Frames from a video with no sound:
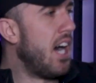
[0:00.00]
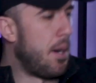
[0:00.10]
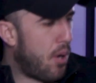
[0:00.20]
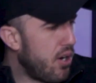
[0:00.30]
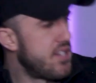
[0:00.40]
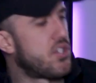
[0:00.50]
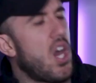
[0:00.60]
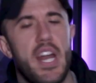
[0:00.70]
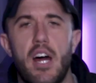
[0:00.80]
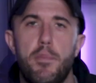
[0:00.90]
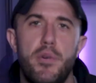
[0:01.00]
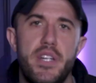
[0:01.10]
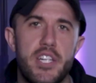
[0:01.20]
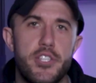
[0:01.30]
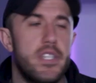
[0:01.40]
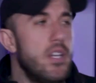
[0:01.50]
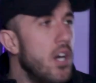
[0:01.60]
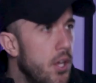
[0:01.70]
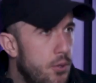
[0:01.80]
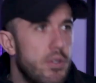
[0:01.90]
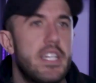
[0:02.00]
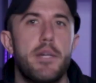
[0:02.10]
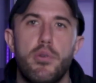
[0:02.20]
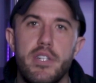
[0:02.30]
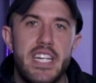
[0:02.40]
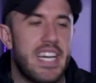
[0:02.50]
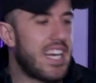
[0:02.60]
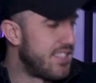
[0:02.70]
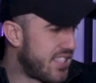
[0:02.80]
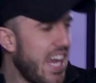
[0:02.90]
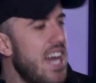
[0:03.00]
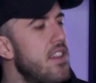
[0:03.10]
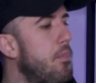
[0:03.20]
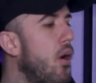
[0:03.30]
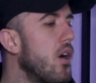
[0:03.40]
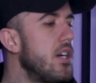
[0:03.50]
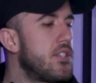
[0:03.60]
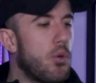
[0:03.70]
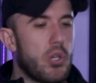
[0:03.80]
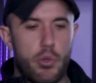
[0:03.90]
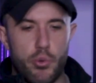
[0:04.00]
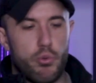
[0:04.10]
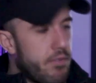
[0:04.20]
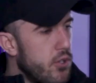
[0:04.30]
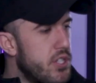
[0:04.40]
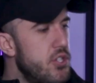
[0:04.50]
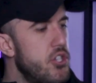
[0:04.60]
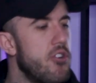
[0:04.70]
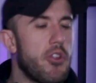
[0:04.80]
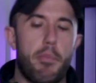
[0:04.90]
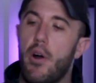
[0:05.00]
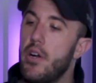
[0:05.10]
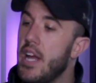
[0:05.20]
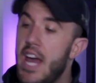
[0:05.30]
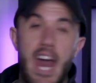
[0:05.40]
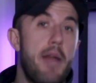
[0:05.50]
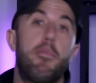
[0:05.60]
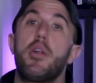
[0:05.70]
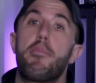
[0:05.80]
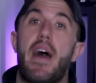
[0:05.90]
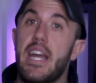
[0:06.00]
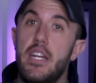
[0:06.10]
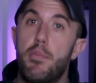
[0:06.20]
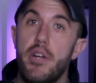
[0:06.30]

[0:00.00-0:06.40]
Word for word: A part has gone out of production, three D printing can scan the part or reverse engineer the part and put it back into